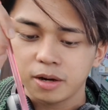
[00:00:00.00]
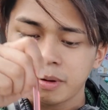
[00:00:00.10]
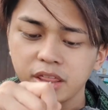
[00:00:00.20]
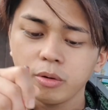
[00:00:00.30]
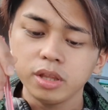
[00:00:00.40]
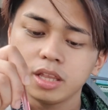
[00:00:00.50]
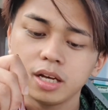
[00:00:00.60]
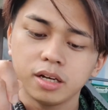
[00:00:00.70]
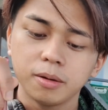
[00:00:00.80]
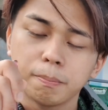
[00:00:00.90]
by the way,
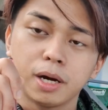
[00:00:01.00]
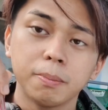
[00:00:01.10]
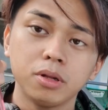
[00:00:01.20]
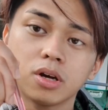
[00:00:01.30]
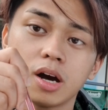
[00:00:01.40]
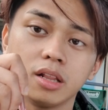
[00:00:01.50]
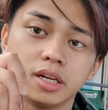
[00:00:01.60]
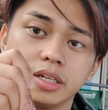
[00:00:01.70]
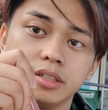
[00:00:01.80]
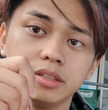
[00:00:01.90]
the purple
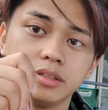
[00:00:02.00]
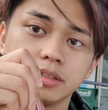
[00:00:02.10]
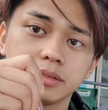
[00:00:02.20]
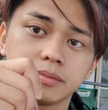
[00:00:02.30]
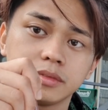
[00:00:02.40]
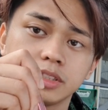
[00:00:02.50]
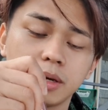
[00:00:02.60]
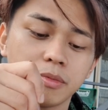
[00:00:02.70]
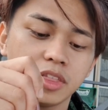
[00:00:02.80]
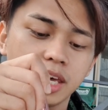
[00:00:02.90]
colored
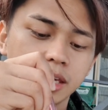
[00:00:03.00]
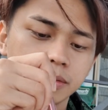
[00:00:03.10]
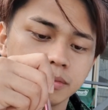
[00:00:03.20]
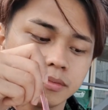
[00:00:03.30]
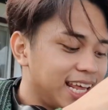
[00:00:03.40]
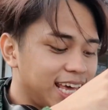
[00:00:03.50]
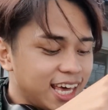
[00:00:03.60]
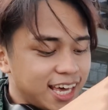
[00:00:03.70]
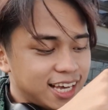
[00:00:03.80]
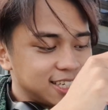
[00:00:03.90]
something, it
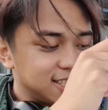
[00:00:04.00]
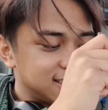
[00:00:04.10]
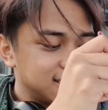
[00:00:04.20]
is